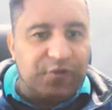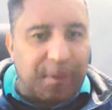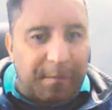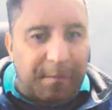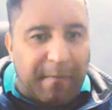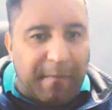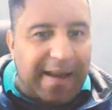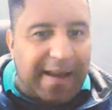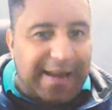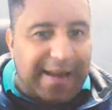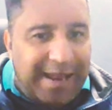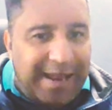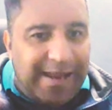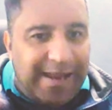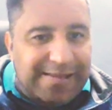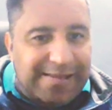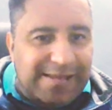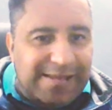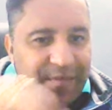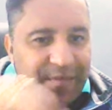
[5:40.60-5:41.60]
The
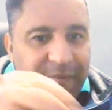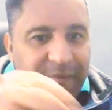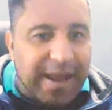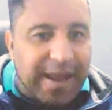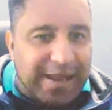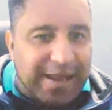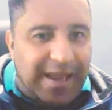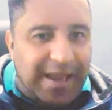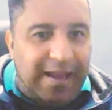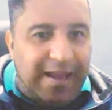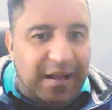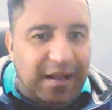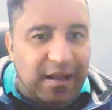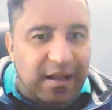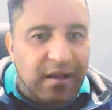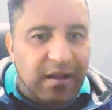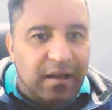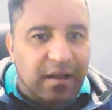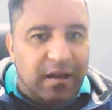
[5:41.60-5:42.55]
money is in making,